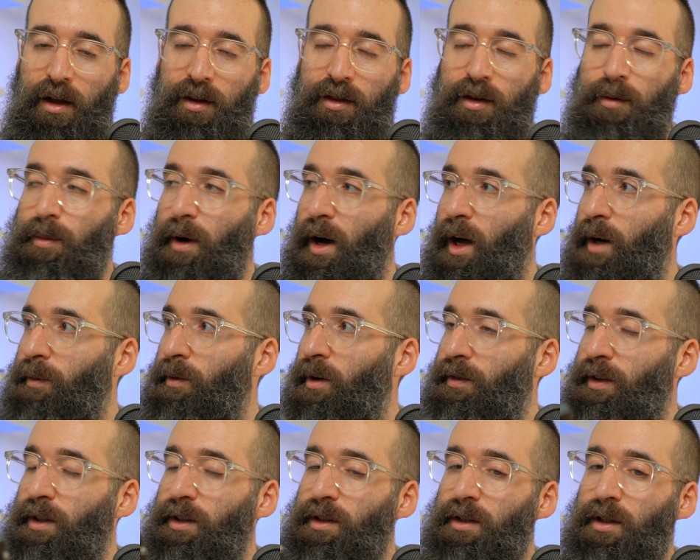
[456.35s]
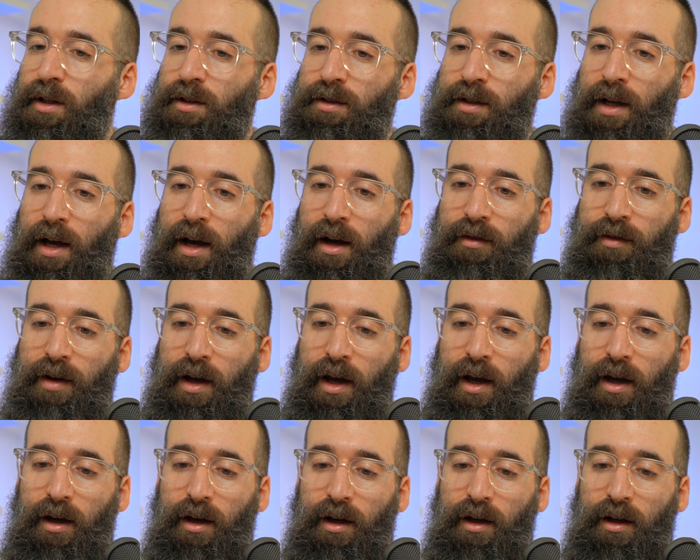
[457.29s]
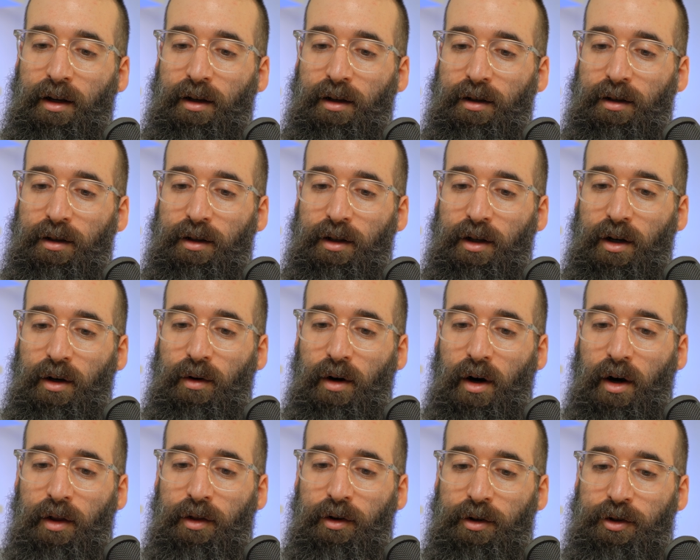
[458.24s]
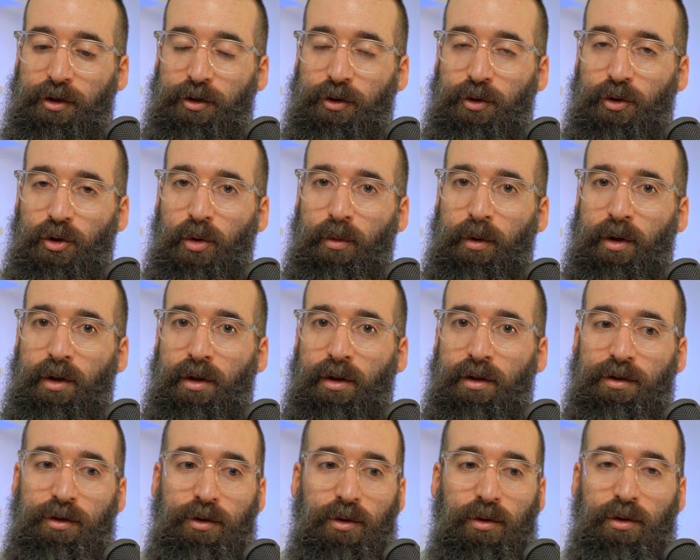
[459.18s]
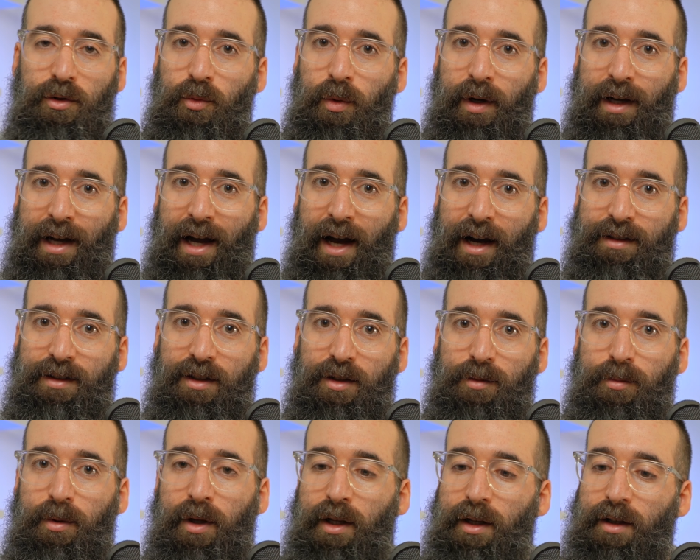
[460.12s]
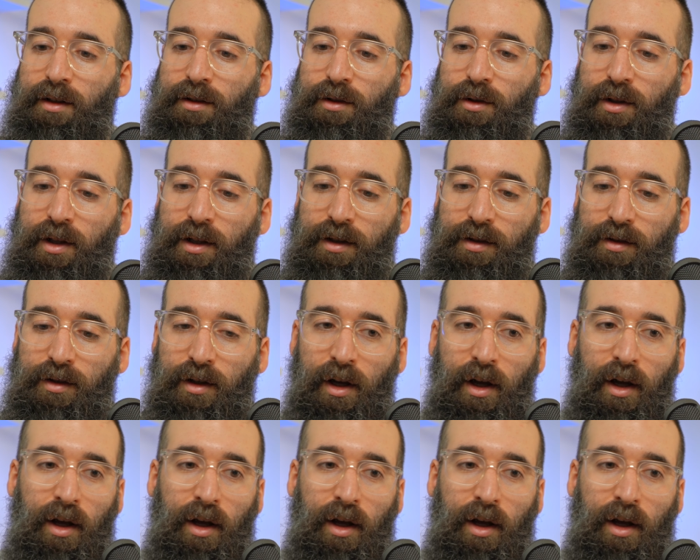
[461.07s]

The bottom of it does have a, other screw where you can screw the quick access plate into this.